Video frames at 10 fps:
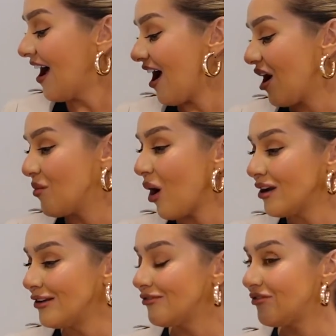But
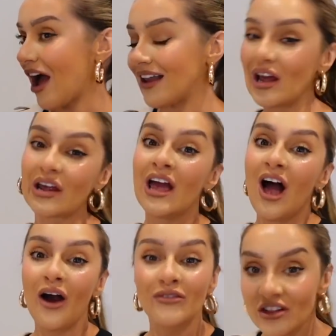I love that. Like,
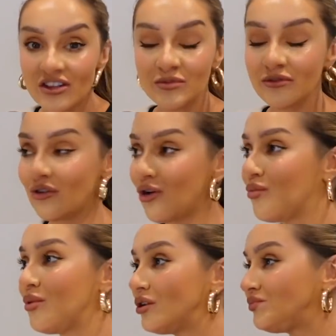I've said this
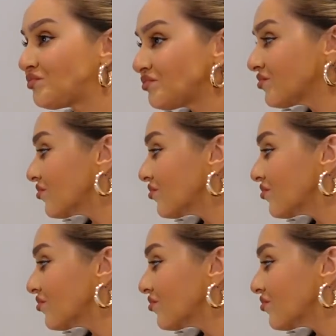before, but